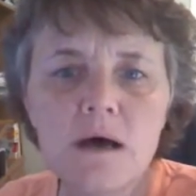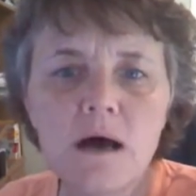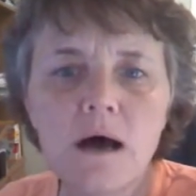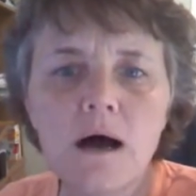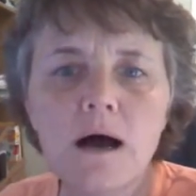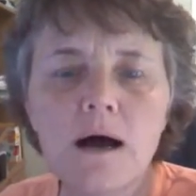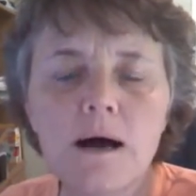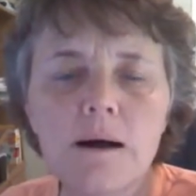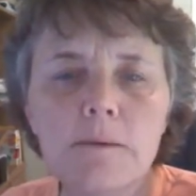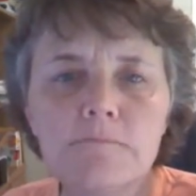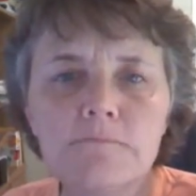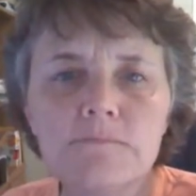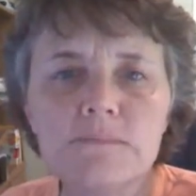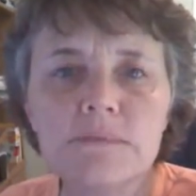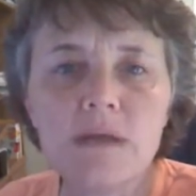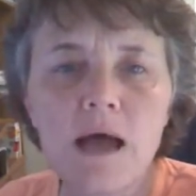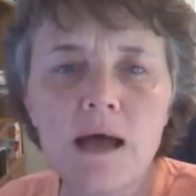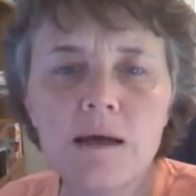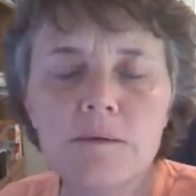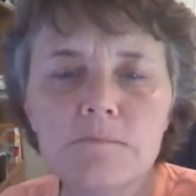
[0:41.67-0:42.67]

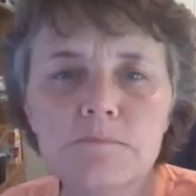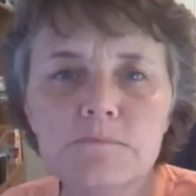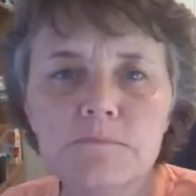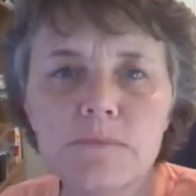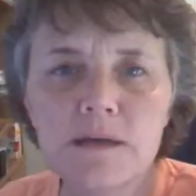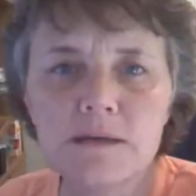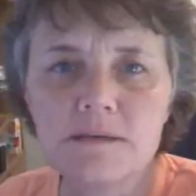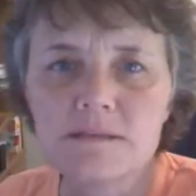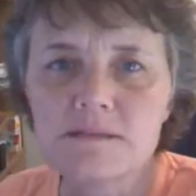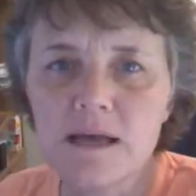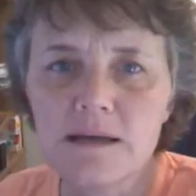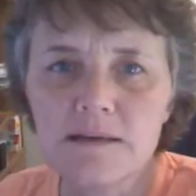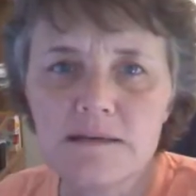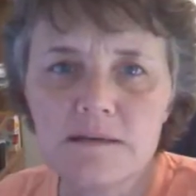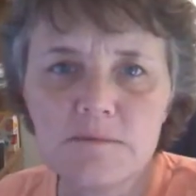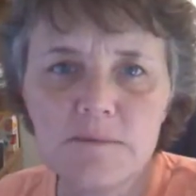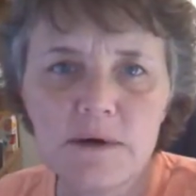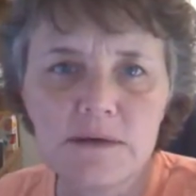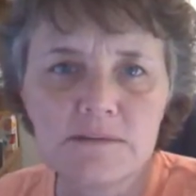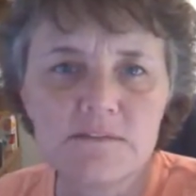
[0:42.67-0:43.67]
I'm
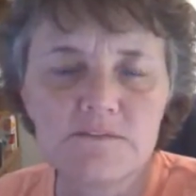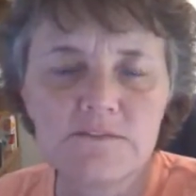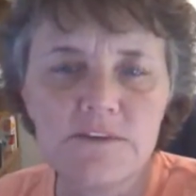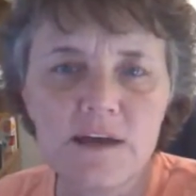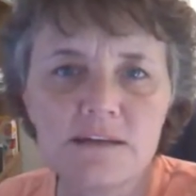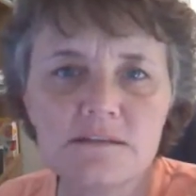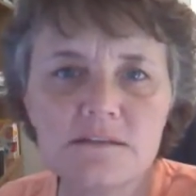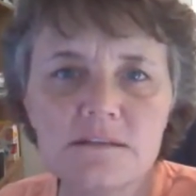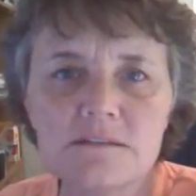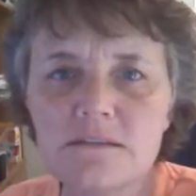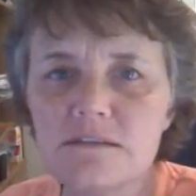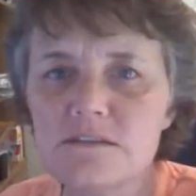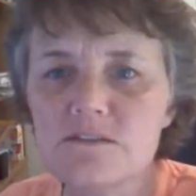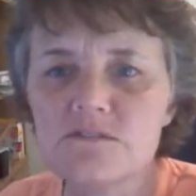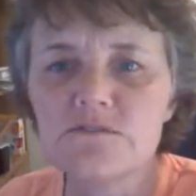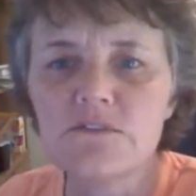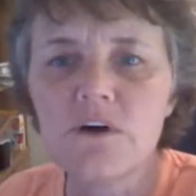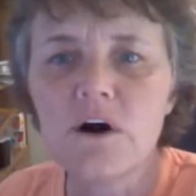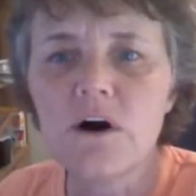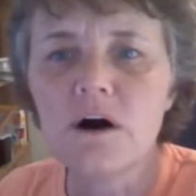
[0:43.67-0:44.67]
excited about the fact that this
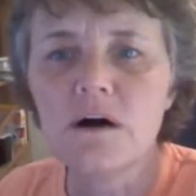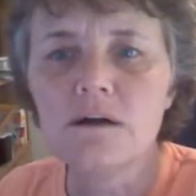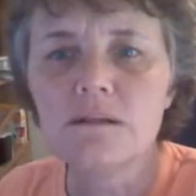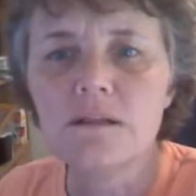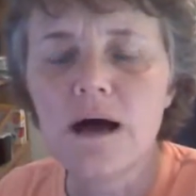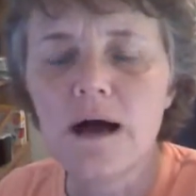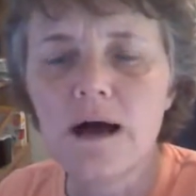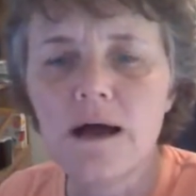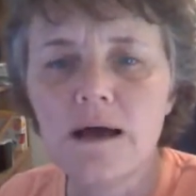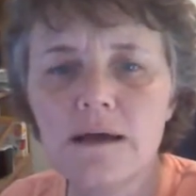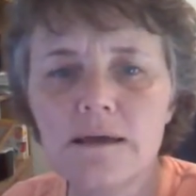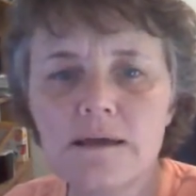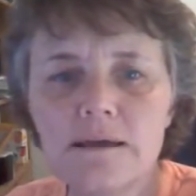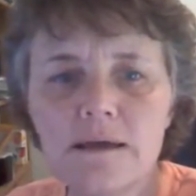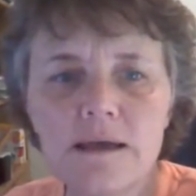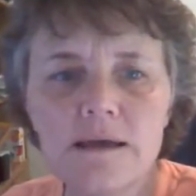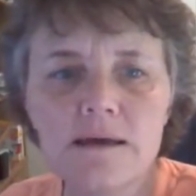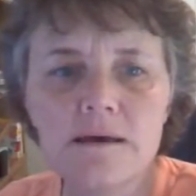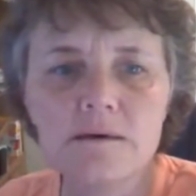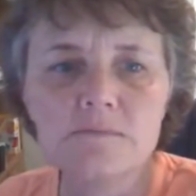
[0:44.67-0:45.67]
fall I
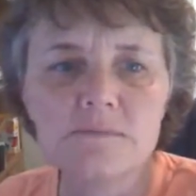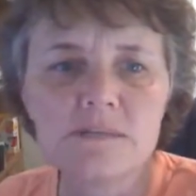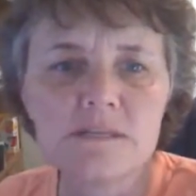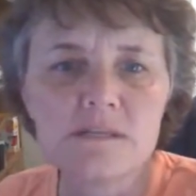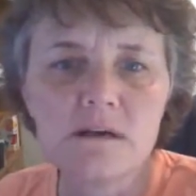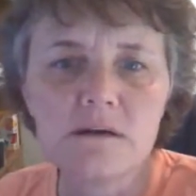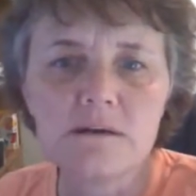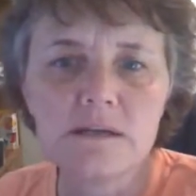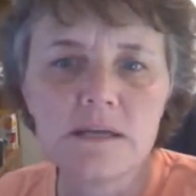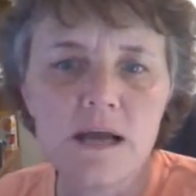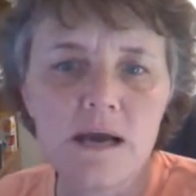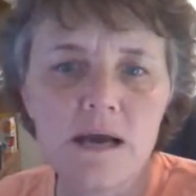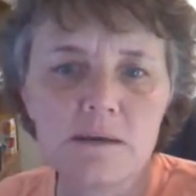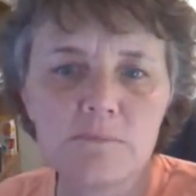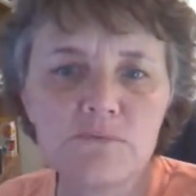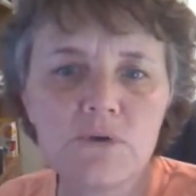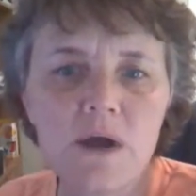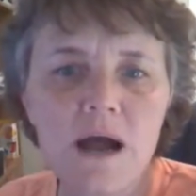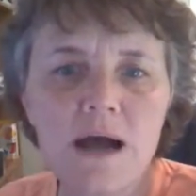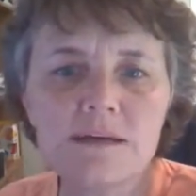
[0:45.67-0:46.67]
am starting on a
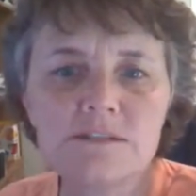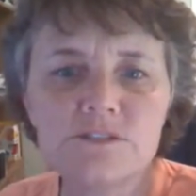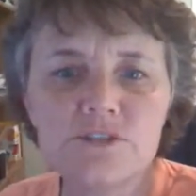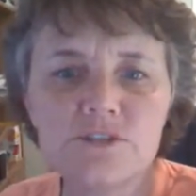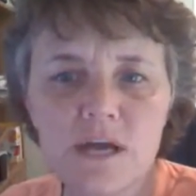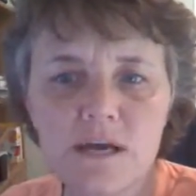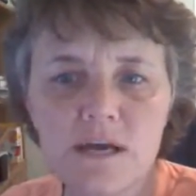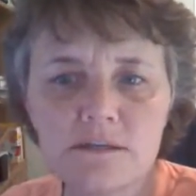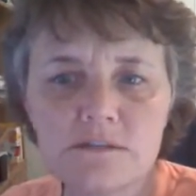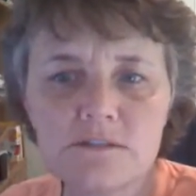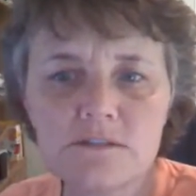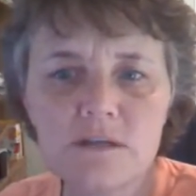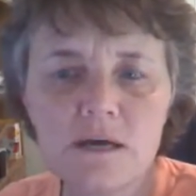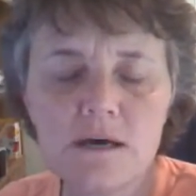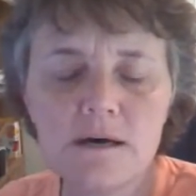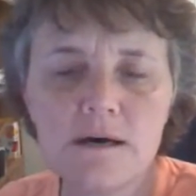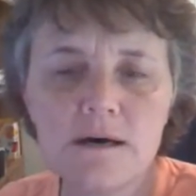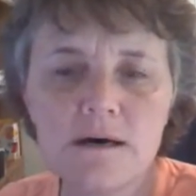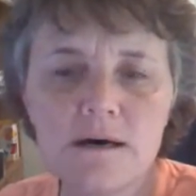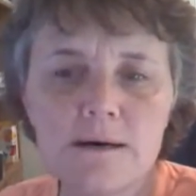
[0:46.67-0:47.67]
project
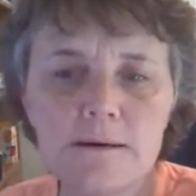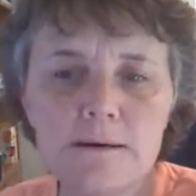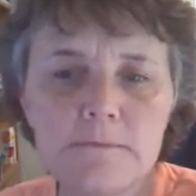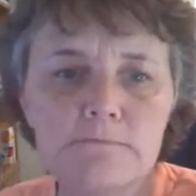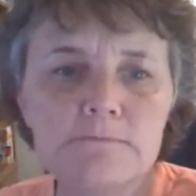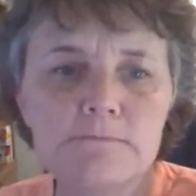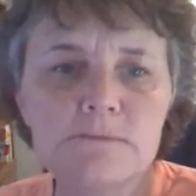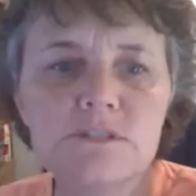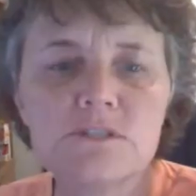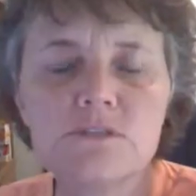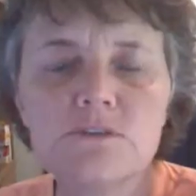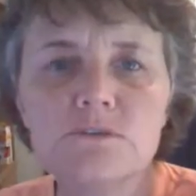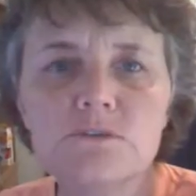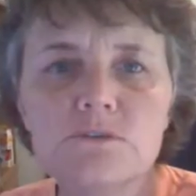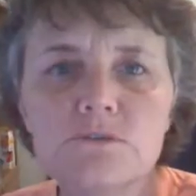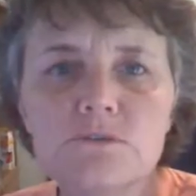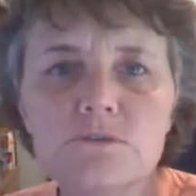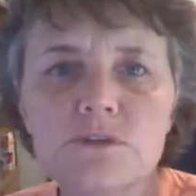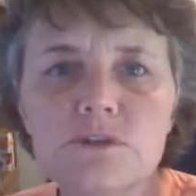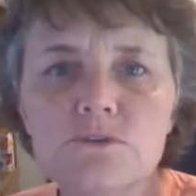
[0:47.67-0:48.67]

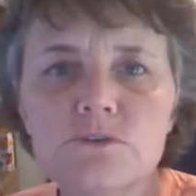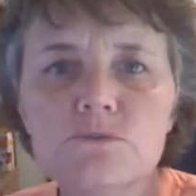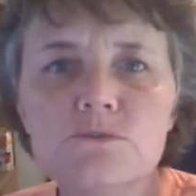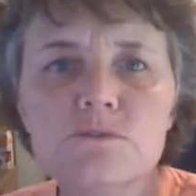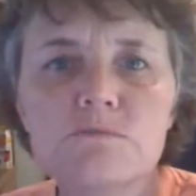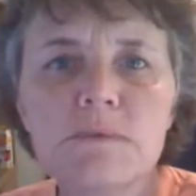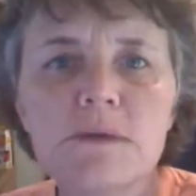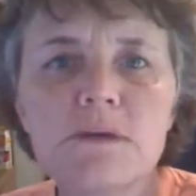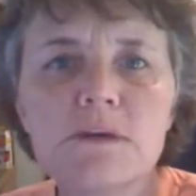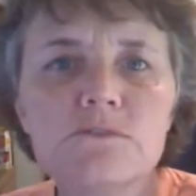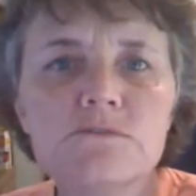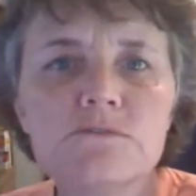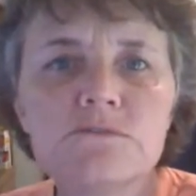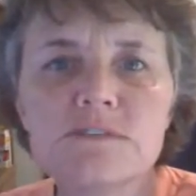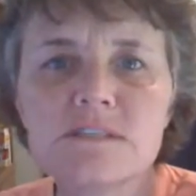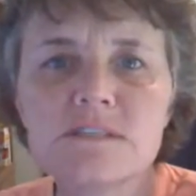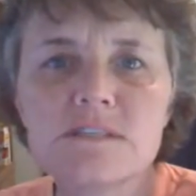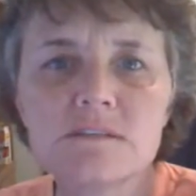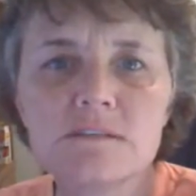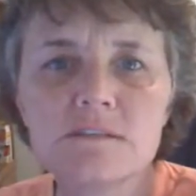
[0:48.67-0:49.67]
to use
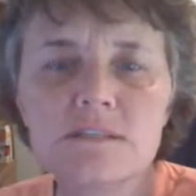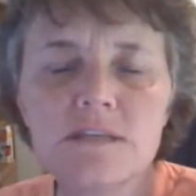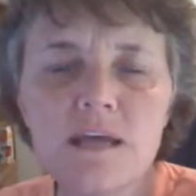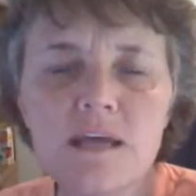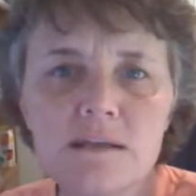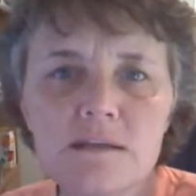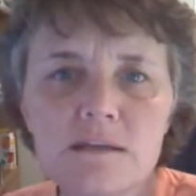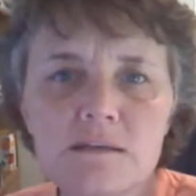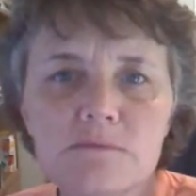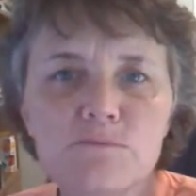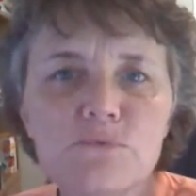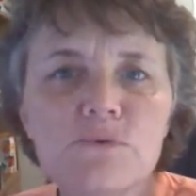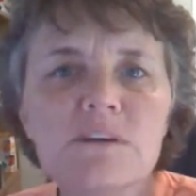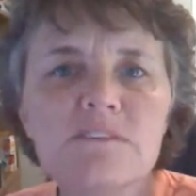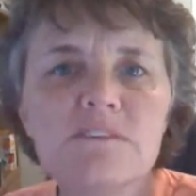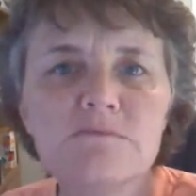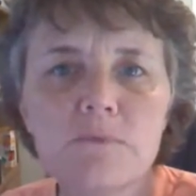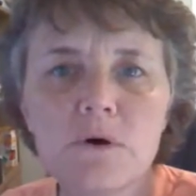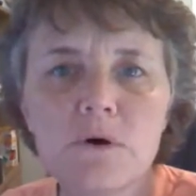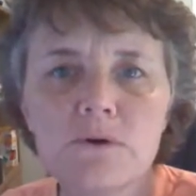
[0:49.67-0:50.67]
peer-facilitated
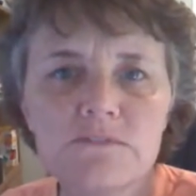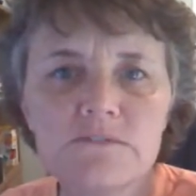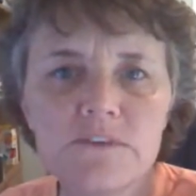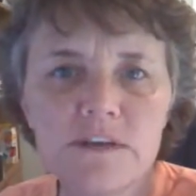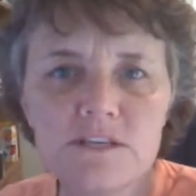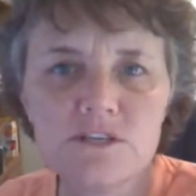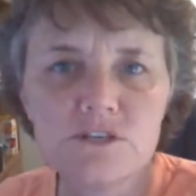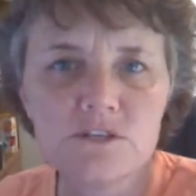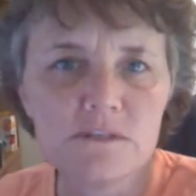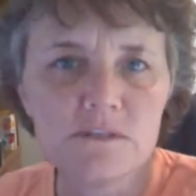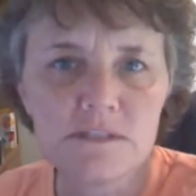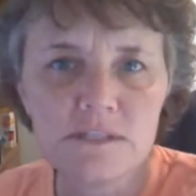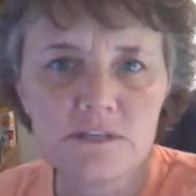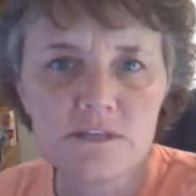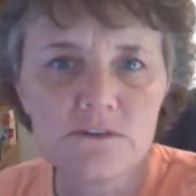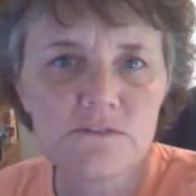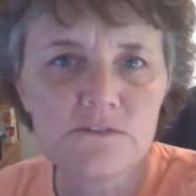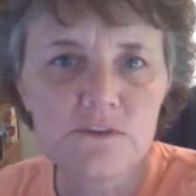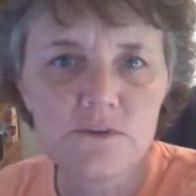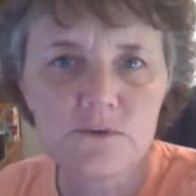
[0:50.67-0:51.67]
brief motivational
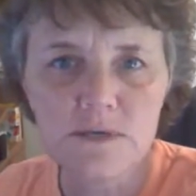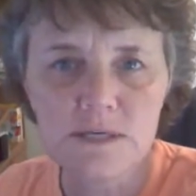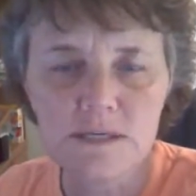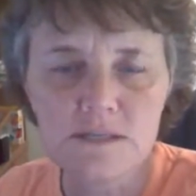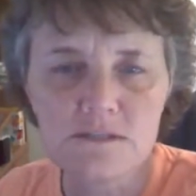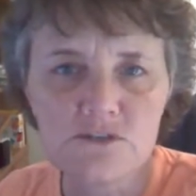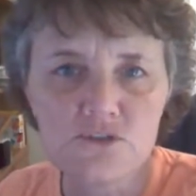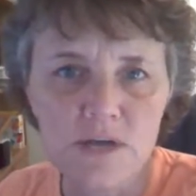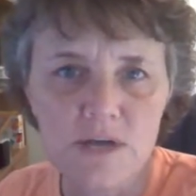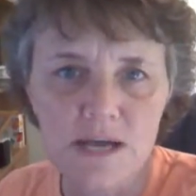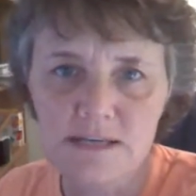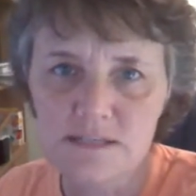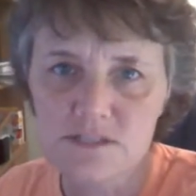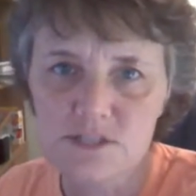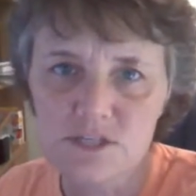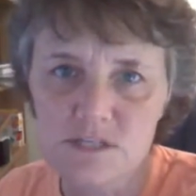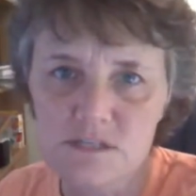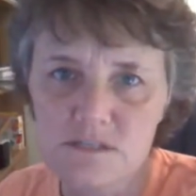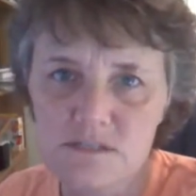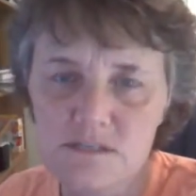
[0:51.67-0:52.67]
interviewing
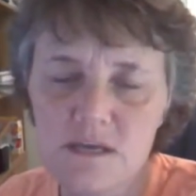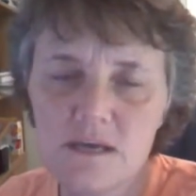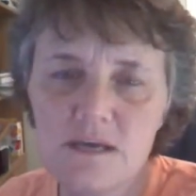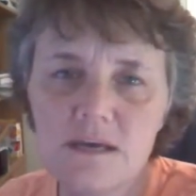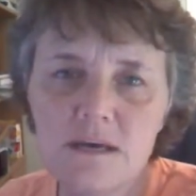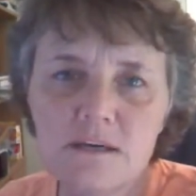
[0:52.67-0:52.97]
strategies